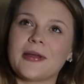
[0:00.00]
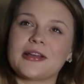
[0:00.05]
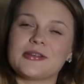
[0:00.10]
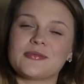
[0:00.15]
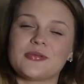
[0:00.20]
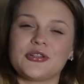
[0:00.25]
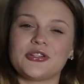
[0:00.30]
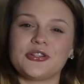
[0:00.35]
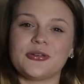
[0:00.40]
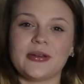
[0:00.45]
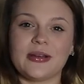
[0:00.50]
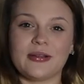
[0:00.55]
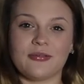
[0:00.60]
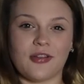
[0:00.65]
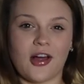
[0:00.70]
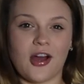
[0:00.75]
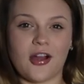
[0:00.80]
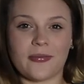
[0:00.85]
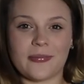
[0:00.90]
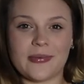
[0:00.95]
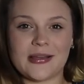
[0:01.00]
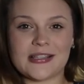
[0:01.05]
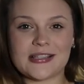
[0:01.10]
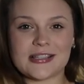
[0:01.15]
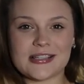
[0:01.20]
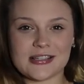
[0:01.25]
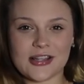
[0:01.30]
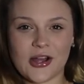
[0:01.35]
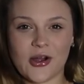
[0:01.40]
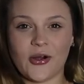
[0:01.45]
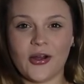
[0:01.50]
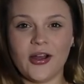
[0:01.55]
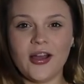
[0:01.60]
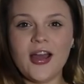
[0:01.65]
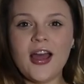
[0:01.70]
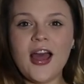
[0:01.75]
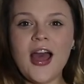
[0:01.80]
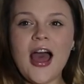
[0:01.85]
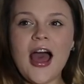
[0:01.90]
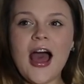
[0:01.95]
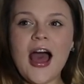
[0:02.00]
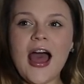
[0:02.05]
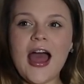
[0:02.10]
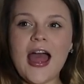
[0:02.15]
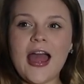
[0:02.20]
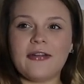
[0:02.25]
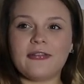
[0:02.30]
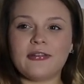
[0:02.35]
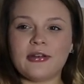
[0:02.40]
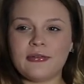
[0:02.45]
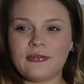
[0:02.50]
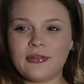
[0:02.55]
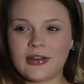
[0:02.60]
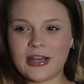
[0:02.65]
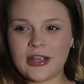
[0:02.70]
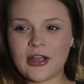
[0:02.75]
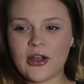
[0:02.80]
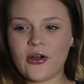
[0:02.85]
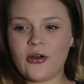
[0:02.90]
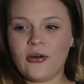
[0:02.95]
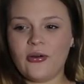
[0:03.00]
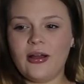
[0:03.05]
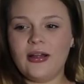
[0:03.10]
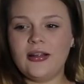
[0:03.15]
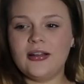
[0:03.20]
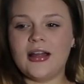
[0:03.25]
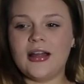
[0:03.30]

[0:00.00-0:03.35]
because we're doing Vlogmas, so every video